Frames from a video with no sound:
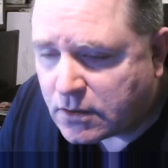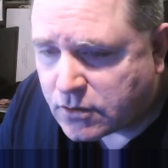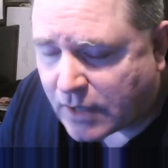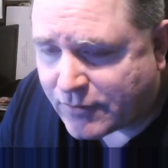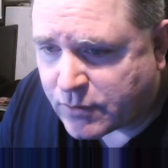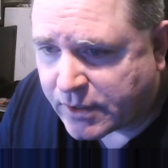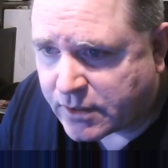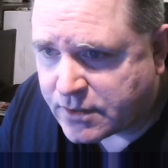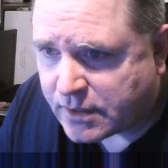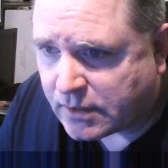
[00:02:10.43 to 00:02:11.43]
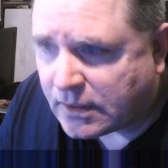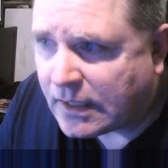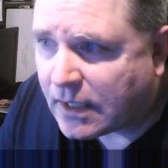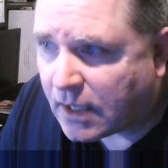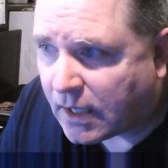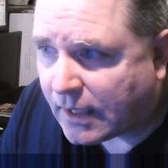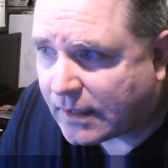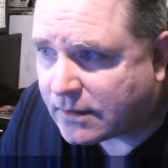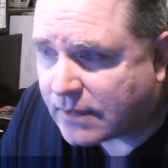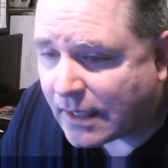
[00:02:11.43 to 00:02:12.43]
Travis Wingoodsell,
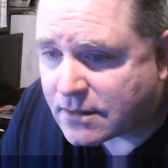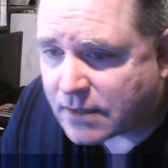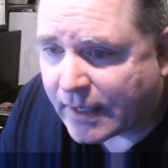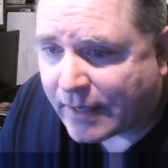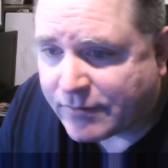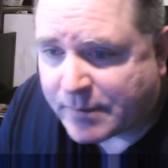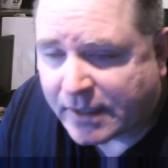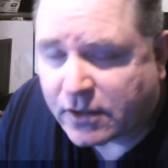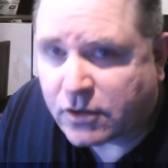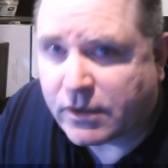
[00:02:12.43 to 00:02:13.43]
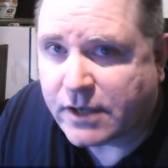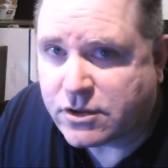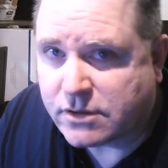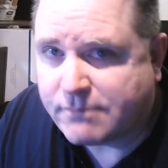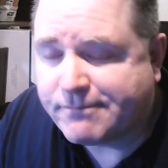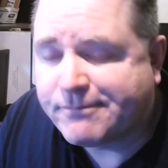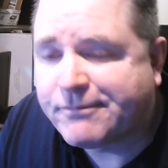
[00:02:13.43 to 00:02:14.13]
uh, yes, I have to make a correction.